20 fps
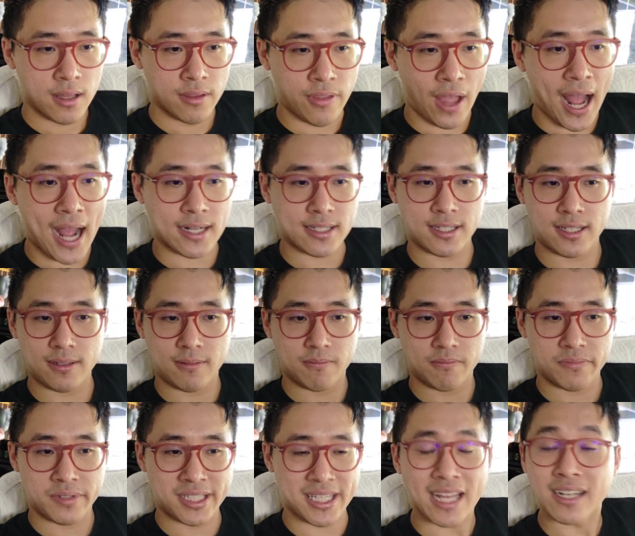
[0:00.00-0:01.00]
That
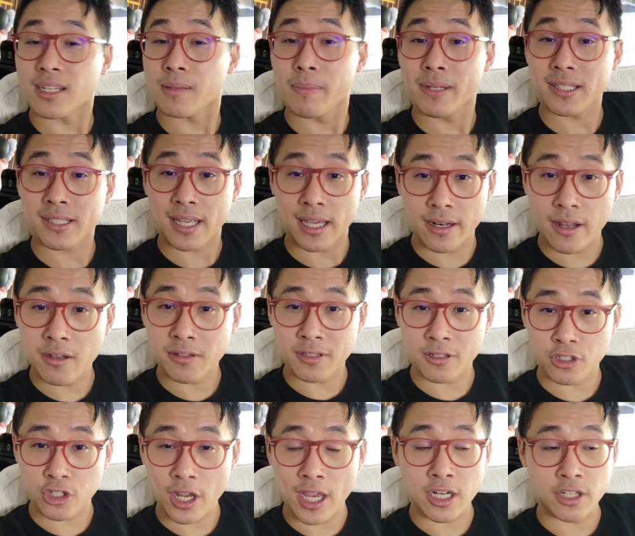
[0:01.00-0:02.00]
sentiments can
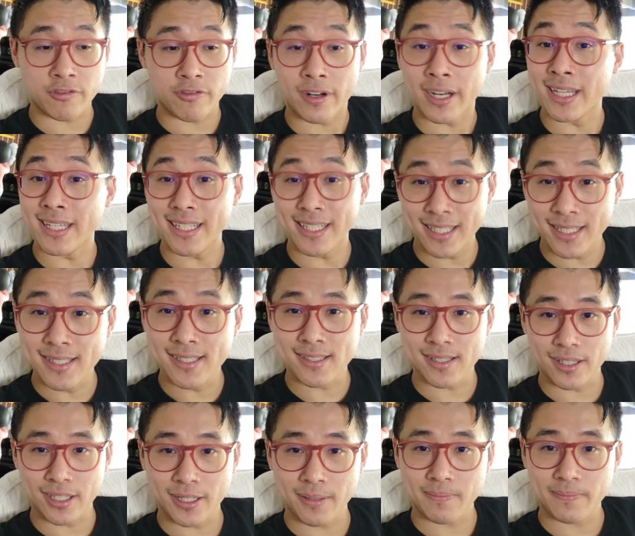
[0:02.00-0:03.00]
also change very
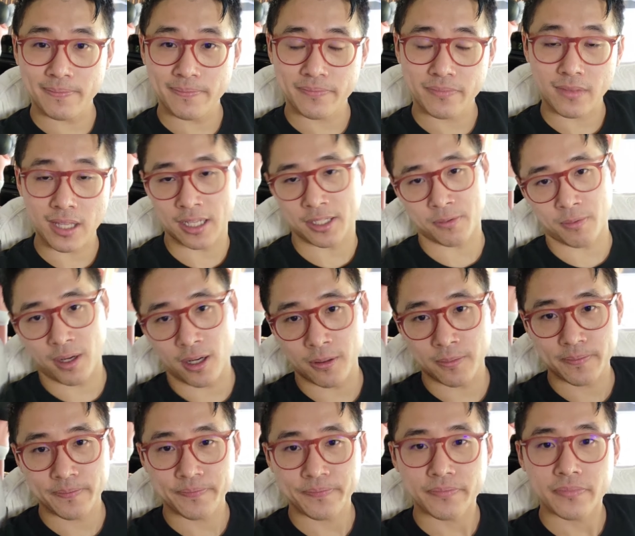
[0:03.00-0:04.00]
easily as
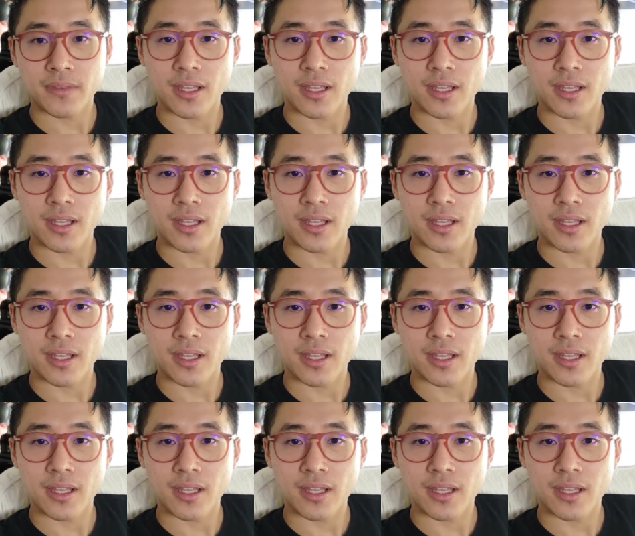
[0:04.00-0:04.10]
well.